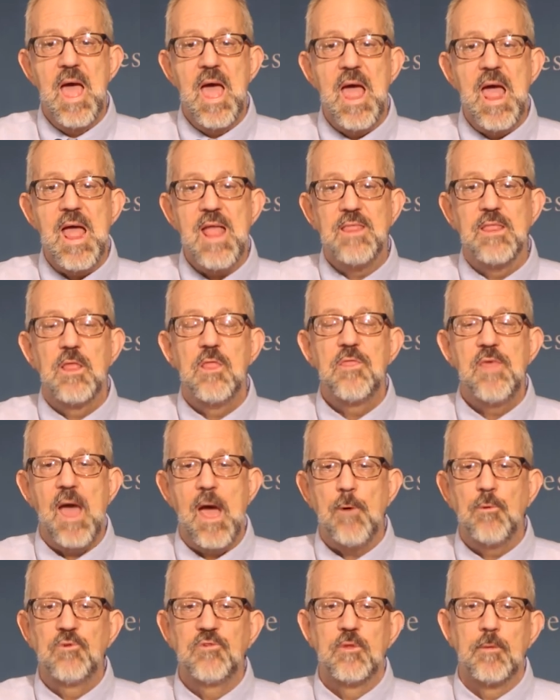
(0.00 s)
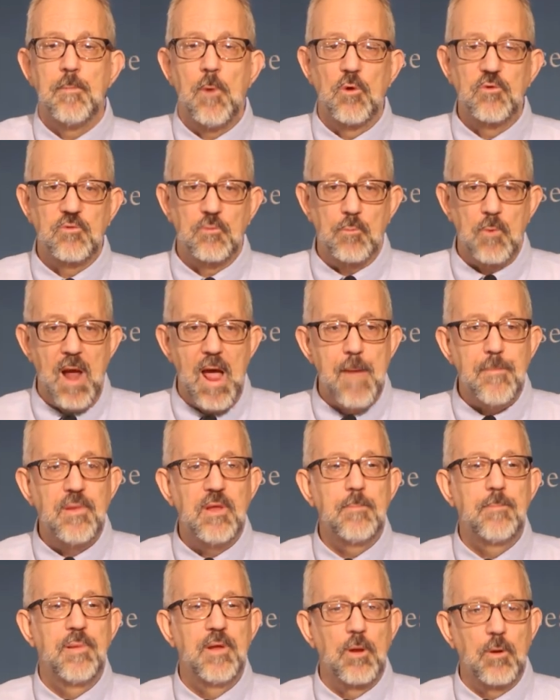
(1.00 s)
And that was the most
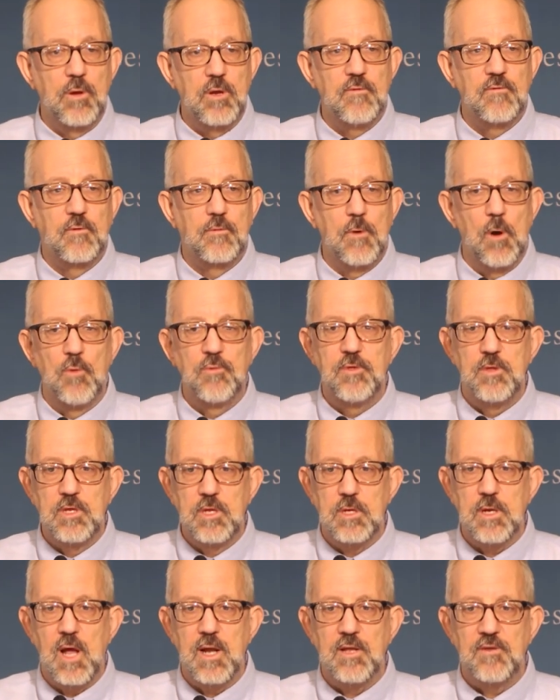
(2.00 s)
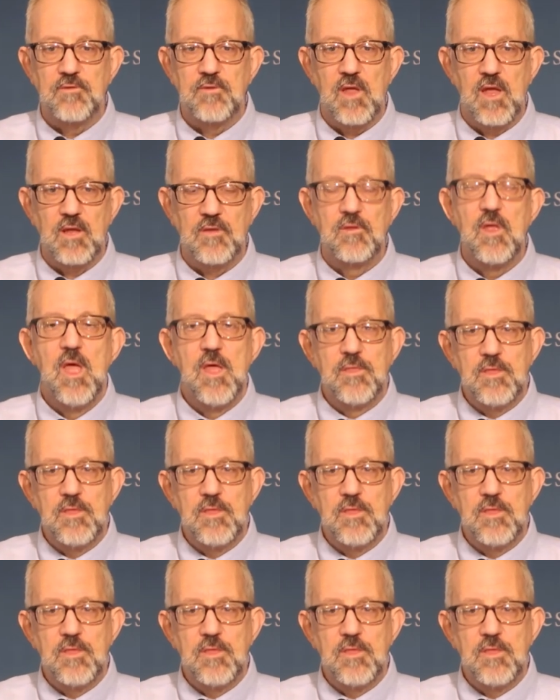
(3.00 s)
rapid period of growth in the United States.